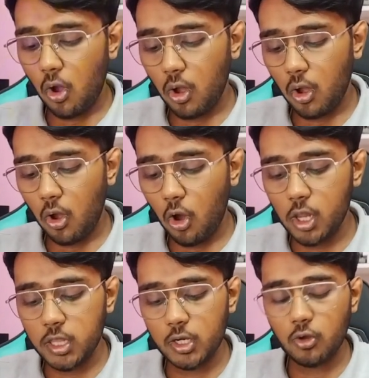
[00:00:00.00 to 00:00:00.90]
all
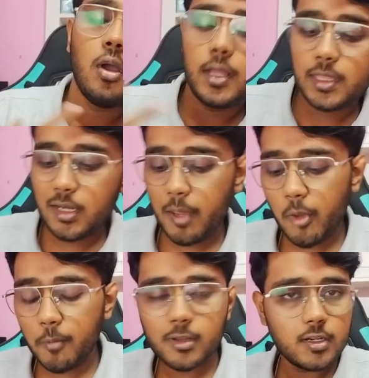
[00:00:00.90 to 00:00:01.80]
the nodes. The time
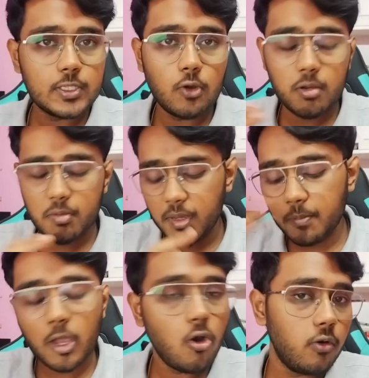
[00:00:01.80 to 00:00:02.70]
complexity is going to be
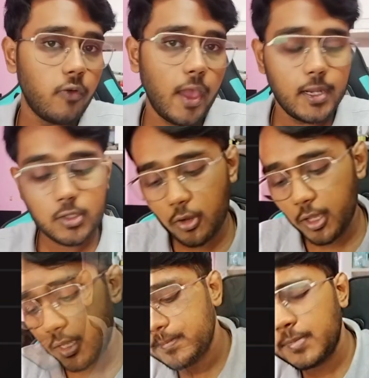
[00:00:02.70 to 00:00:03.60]
big O of n
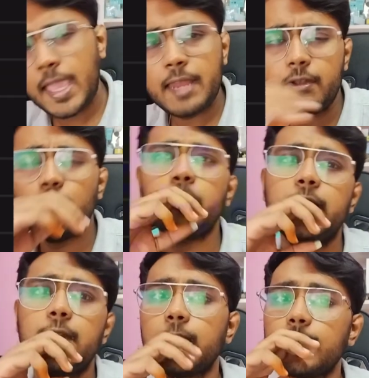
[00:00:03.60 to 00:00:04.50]
square. So can we do
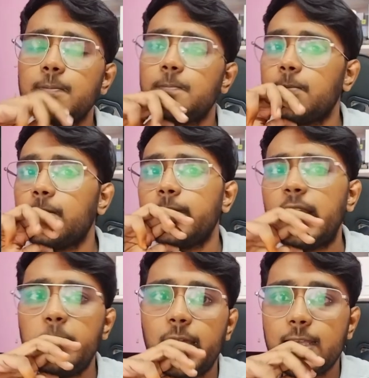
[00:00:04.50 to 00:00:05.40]
better? Tell
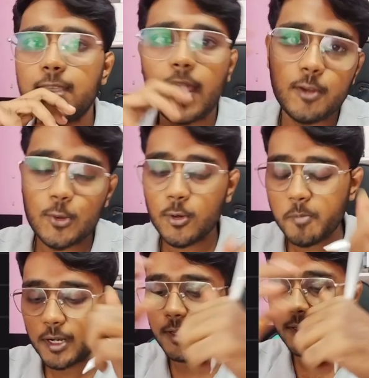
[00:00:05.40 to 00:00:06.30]
me guys, can we do it better?